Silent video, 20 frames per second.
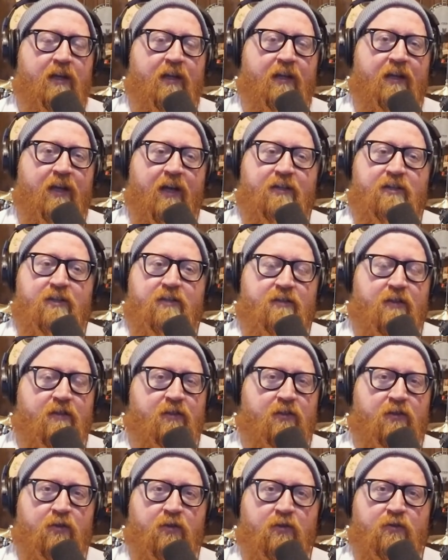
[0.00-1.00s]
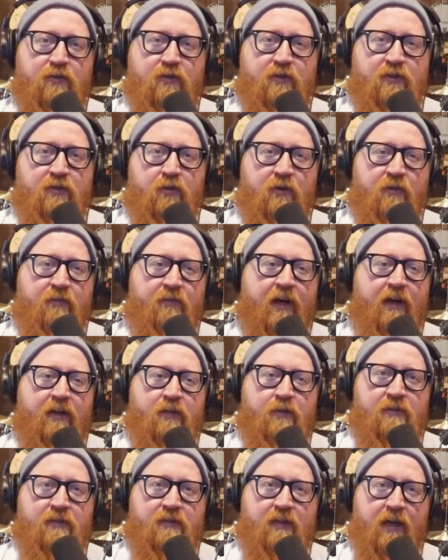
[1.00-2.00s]
Not just on the culture and core
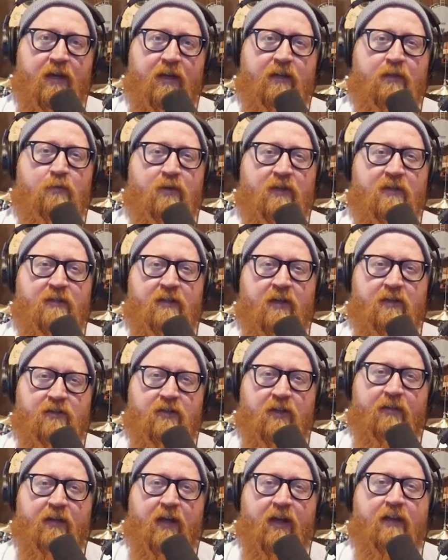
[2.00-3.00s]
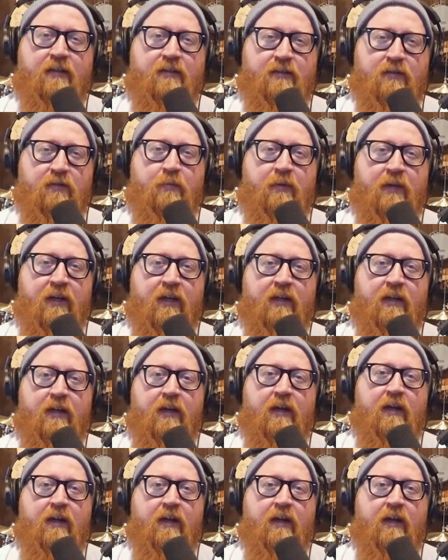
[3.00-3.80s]
values side, we touch on that a little bit,